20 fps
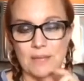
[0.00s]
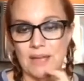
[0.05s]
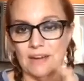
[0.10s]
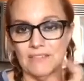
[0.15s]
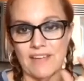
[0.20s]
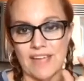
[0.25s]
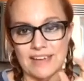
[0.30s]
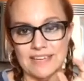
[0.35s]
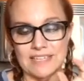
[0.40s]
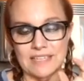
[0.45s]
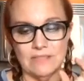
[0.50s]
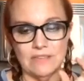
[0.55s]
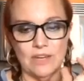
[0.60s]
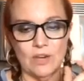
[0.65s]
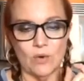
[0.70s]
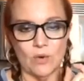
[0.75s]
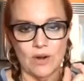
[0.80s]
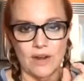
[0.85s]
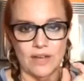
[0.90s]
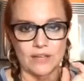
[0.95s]
some kind of
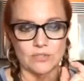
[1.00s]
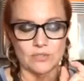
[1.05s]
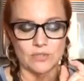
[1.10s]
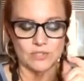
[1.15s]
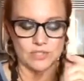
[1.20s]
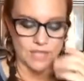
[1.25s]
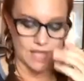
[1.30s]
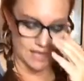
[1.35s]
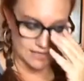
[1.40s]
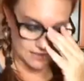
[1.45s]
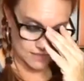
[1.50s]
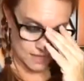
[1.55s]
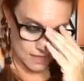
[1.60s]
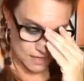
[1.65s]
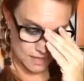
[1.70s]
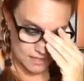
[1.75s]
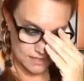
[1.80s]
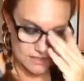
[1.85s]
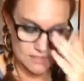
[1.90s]
activity or exercise,